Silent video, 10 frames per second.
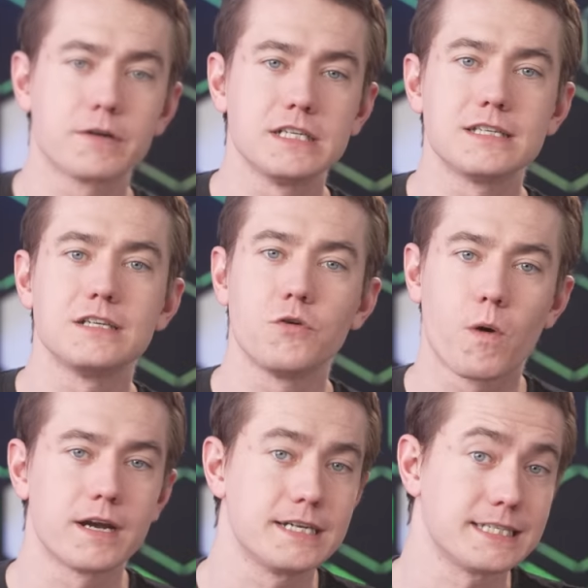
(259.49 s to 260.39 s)
reason you
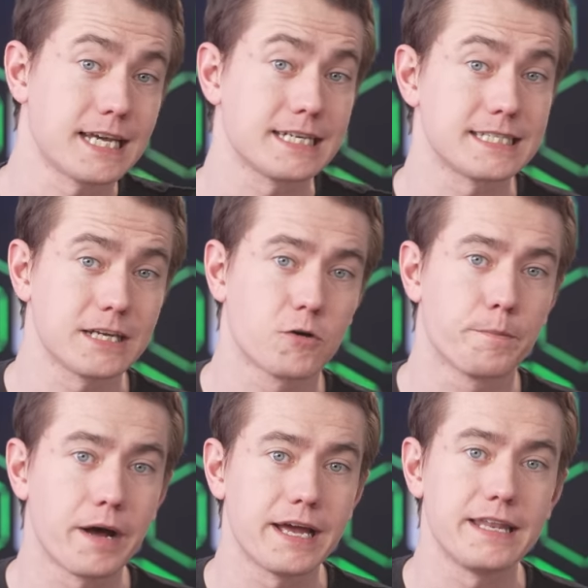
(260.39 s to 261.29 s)
wanted to set a single
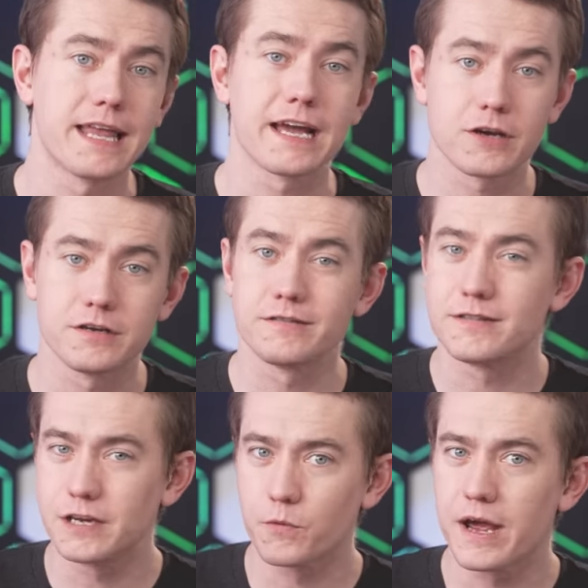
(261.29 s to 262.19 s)
button that could
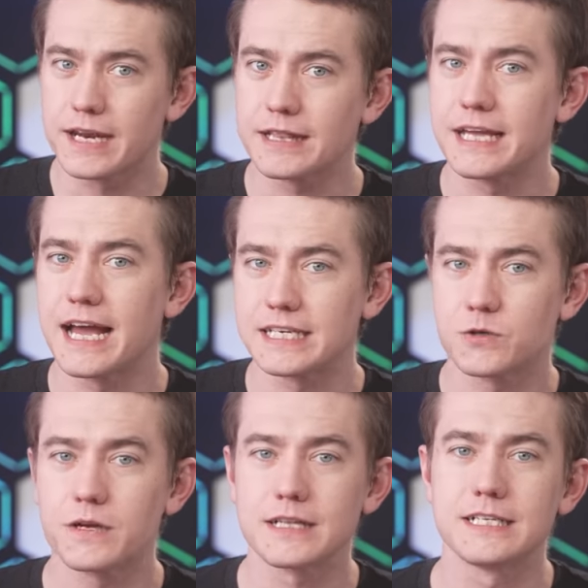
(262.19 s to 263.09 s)
theoretically,
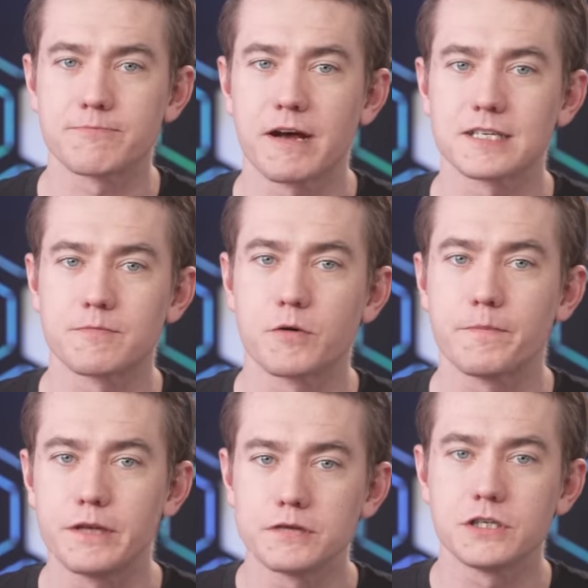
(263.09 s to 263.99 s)
as quickly as possible,
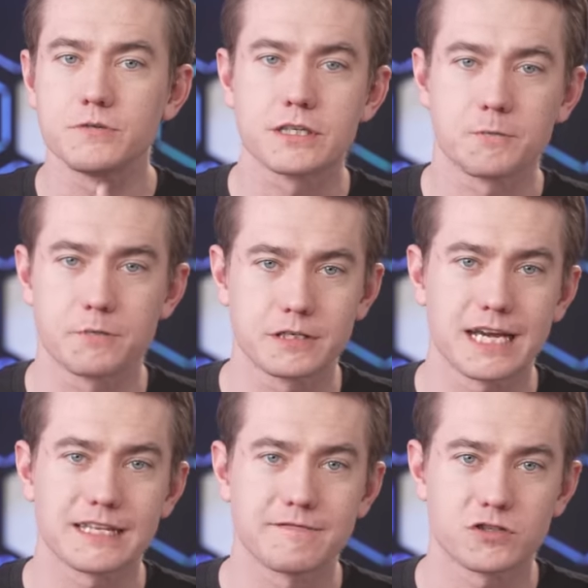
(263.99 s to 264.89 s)
build you into a
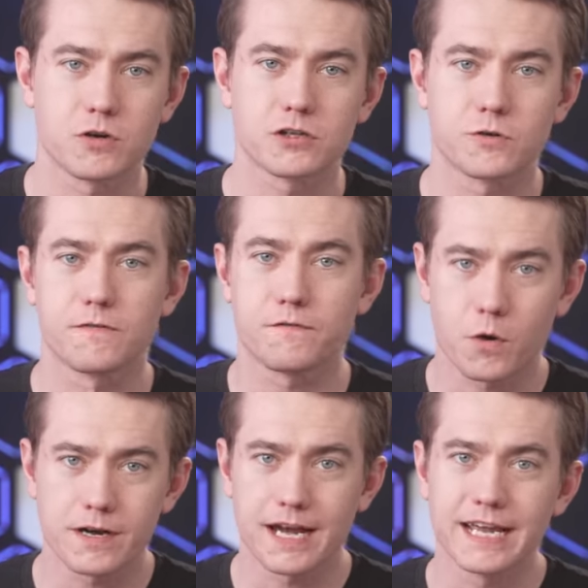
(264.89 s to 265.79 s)
protective structure in
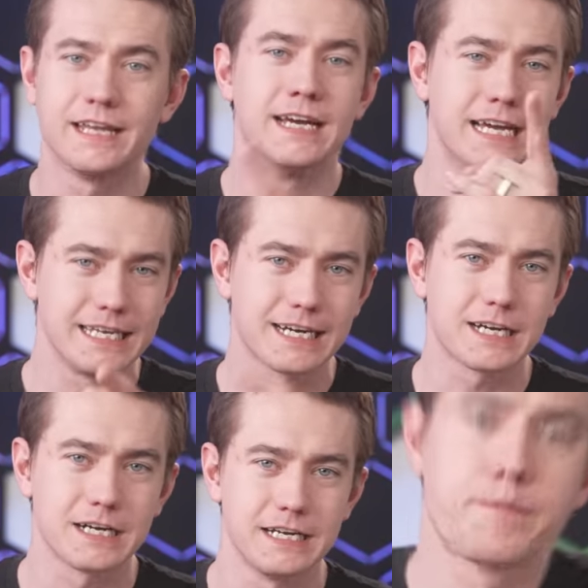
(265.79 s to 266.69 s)
Fortnite, you
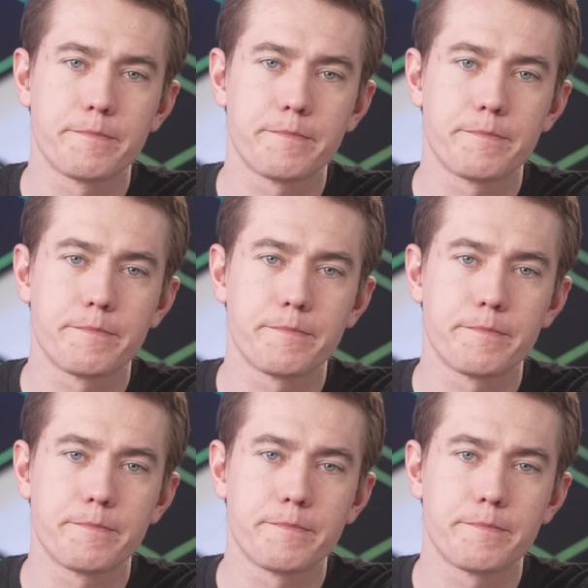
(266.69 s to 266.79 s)
could.